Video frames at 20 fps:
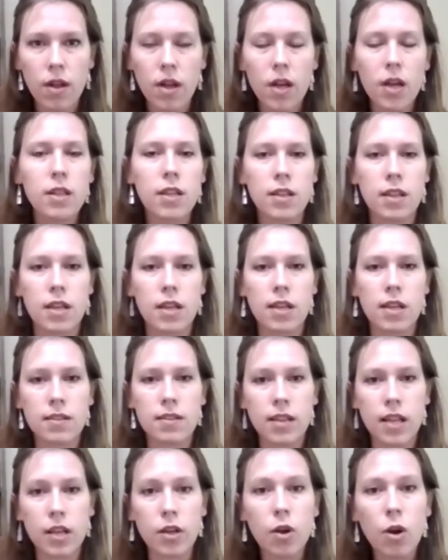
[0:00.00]
that they need to
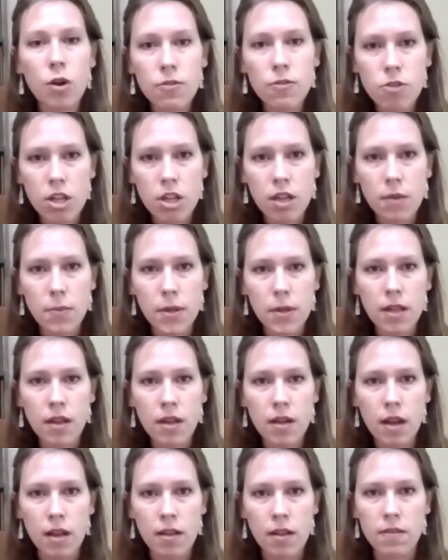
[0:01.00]
let go of GDP
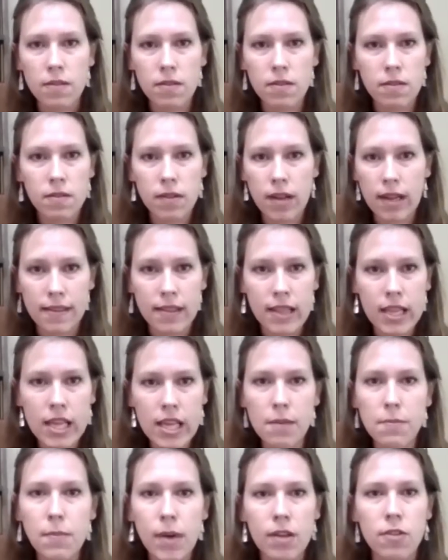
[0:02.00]
as
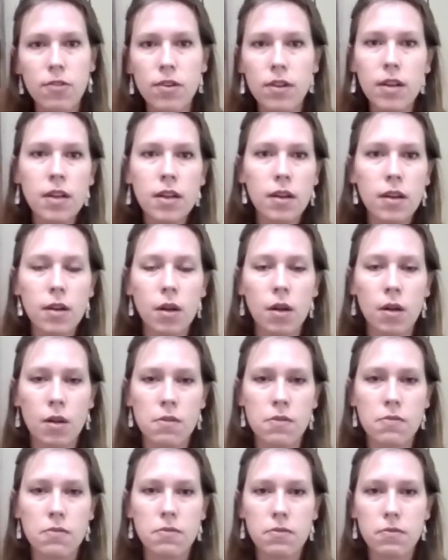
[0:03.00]
the metric
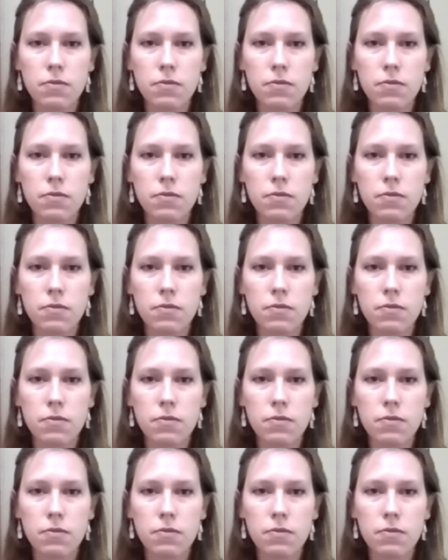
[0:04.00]
of